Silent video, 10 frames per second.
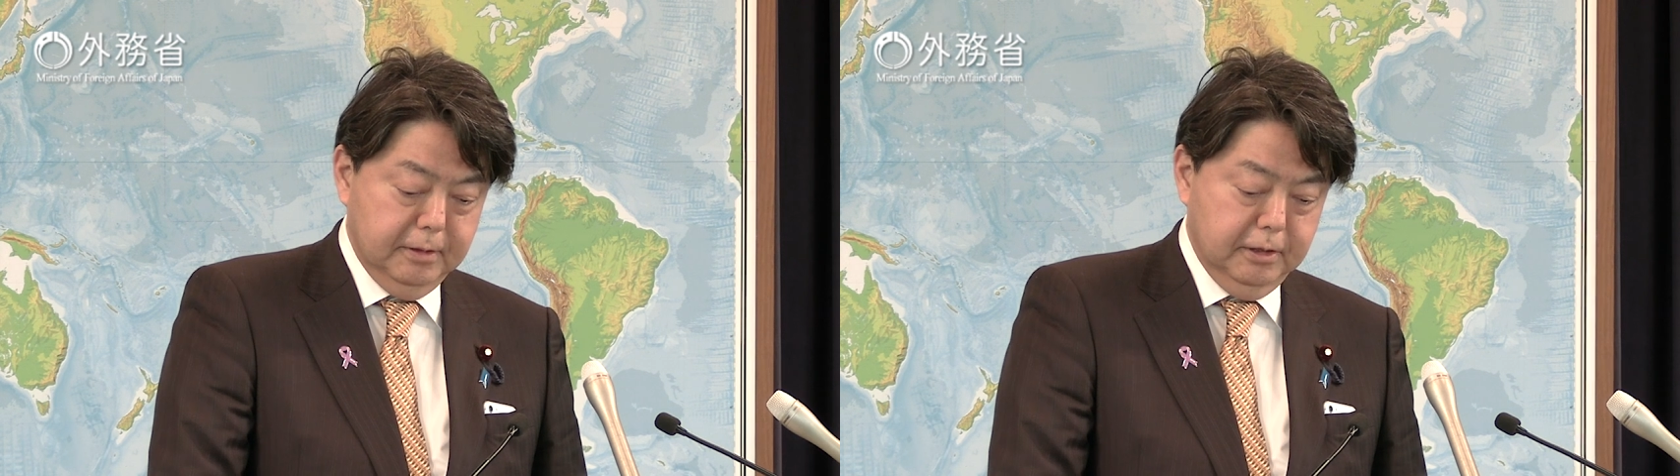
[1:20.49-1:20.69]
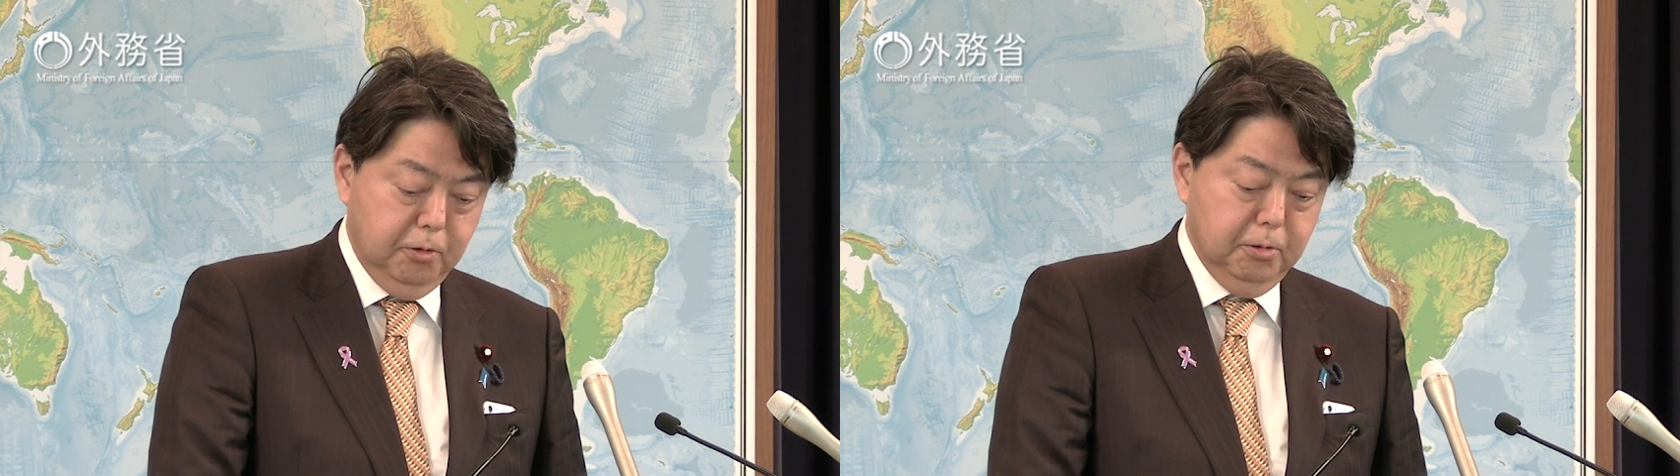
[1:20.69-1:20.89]

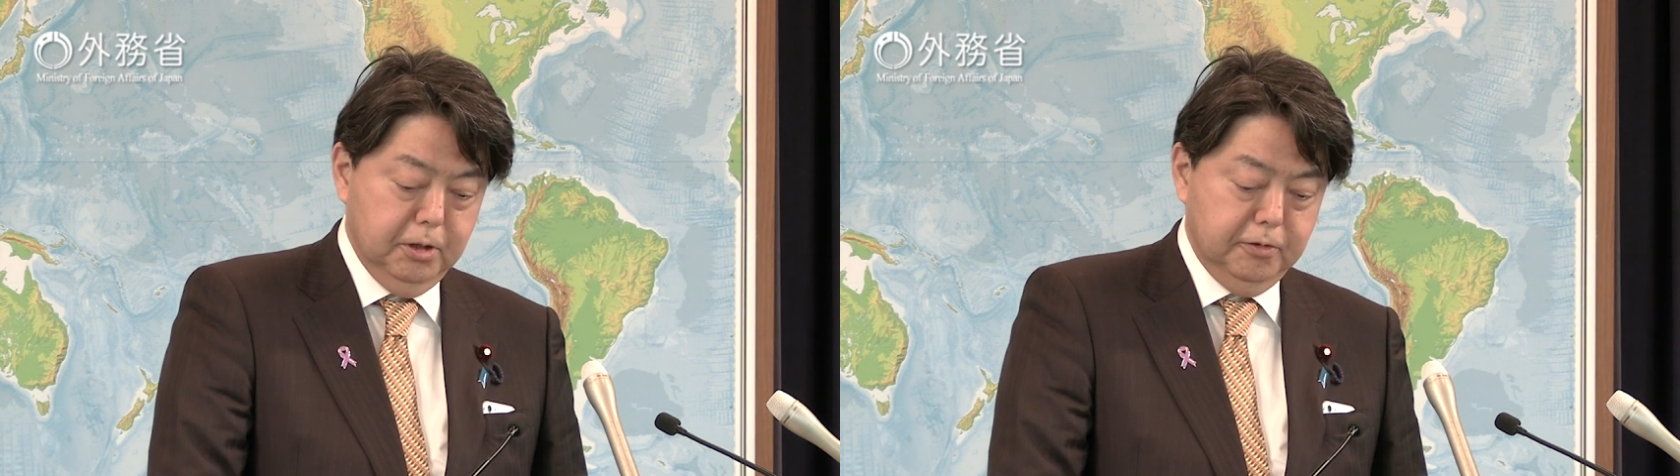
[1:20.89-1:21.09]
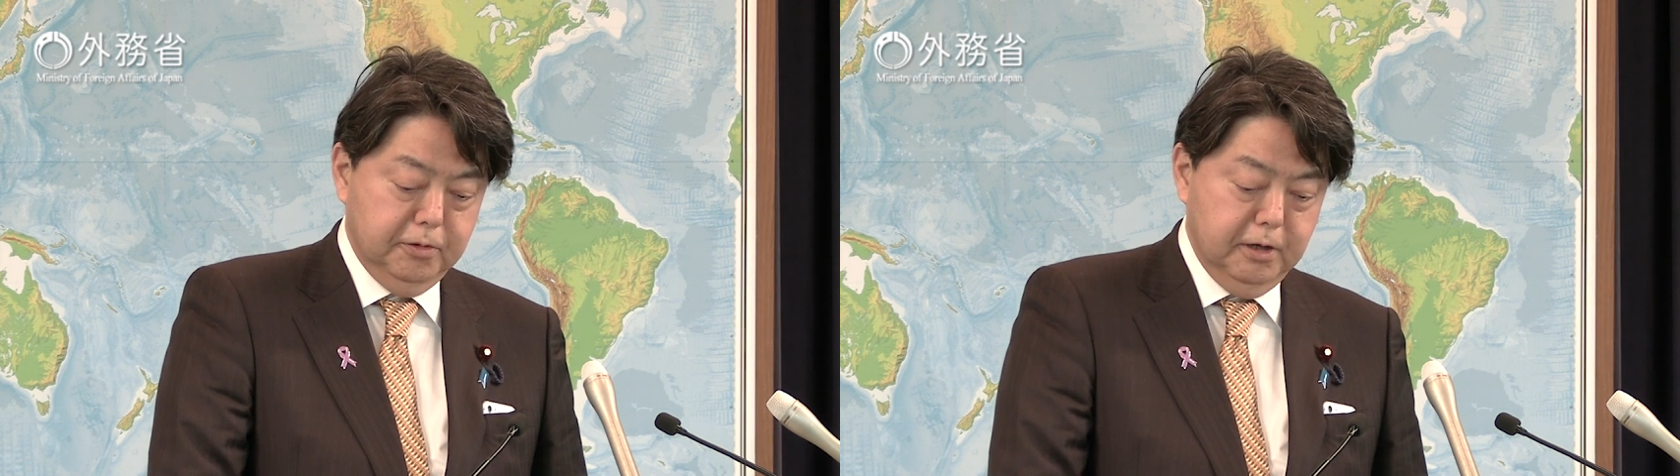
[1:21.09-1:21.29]

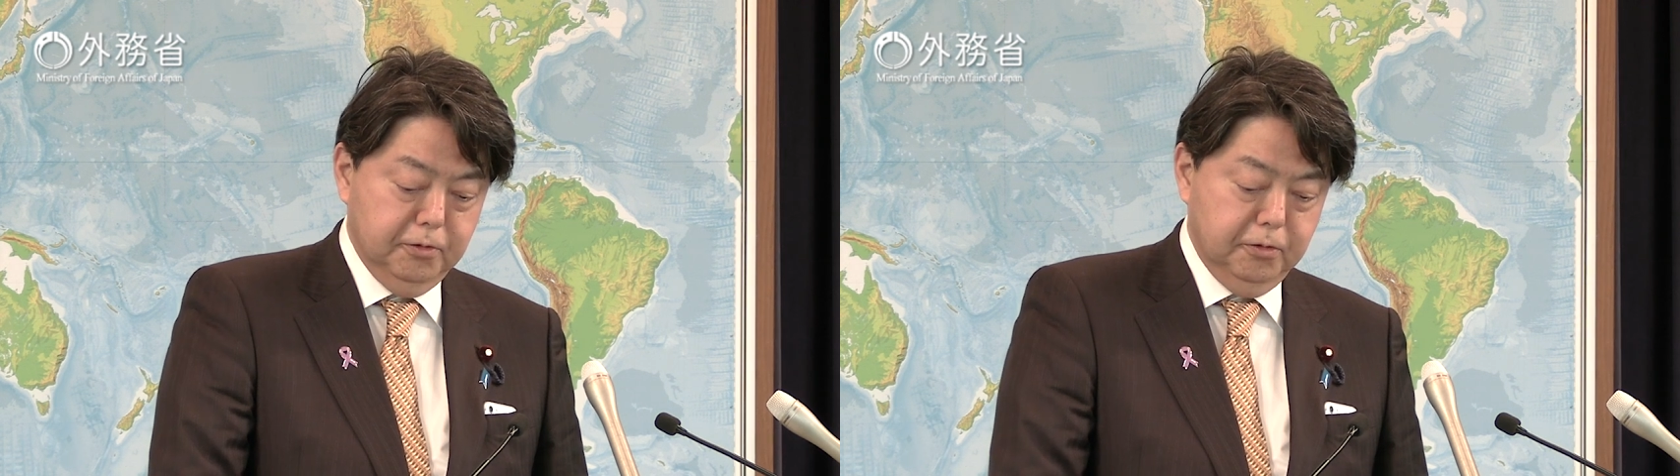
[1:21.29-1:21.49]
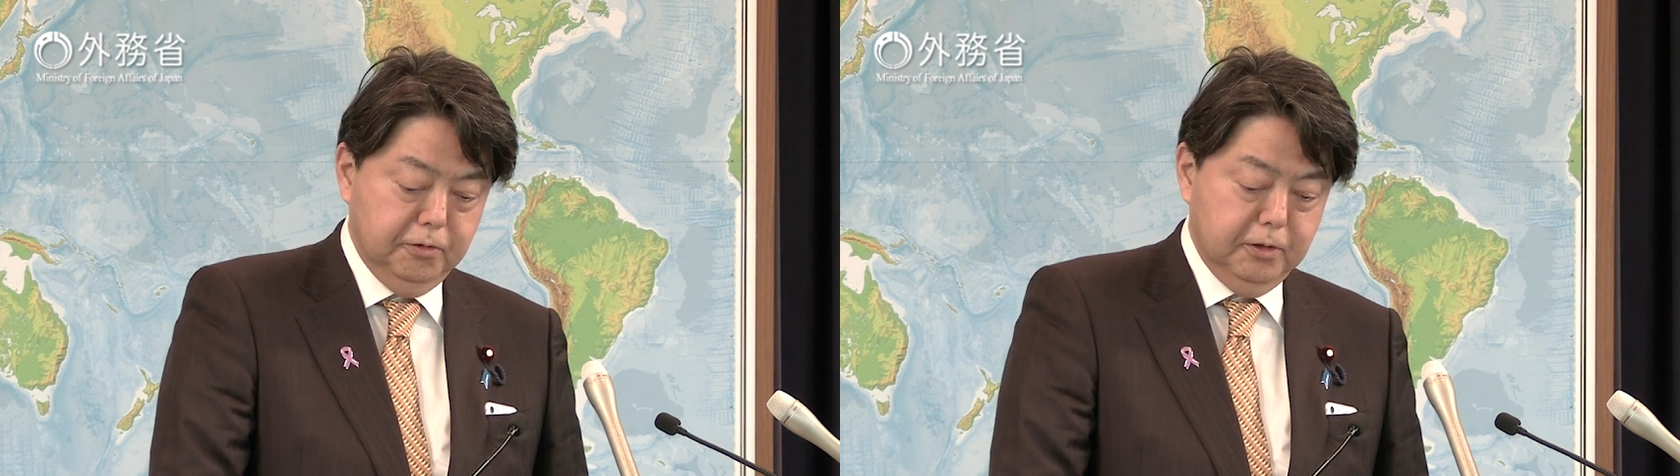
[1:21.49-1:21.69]
COVAX
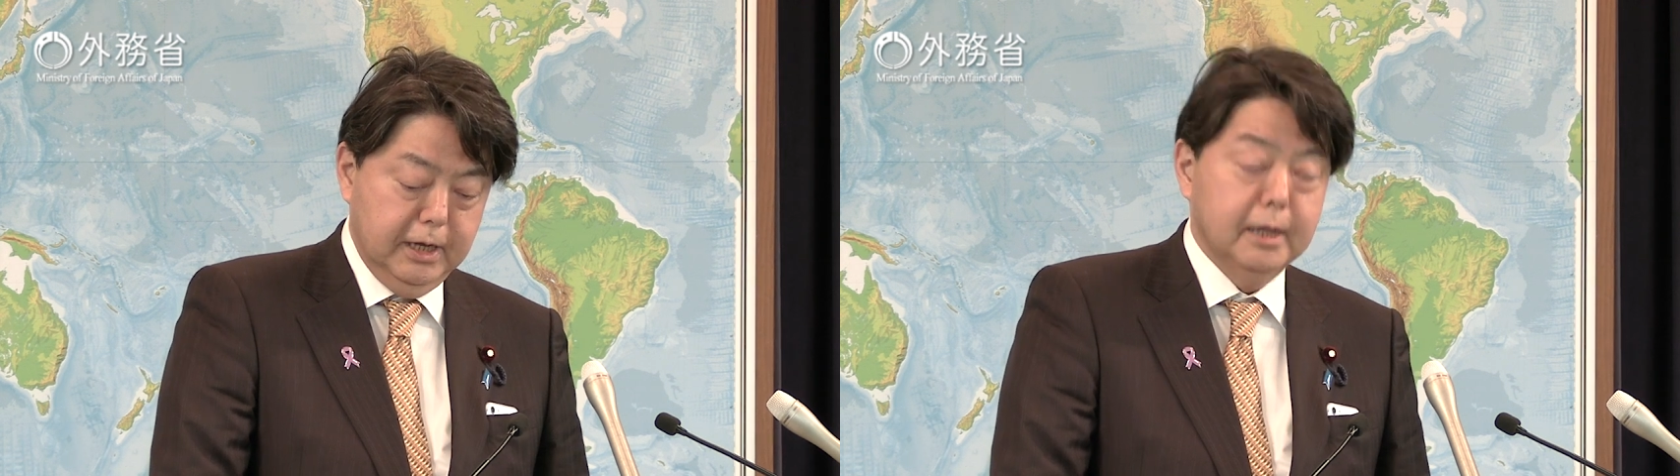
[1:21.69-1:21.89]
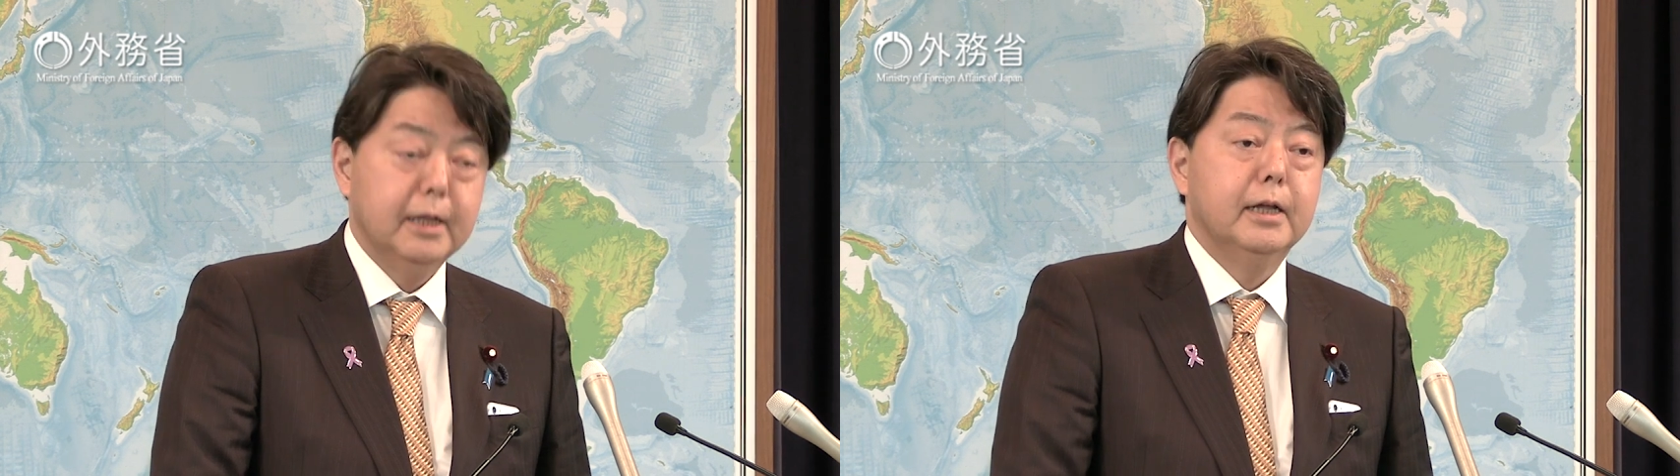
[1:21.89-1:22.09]
facility,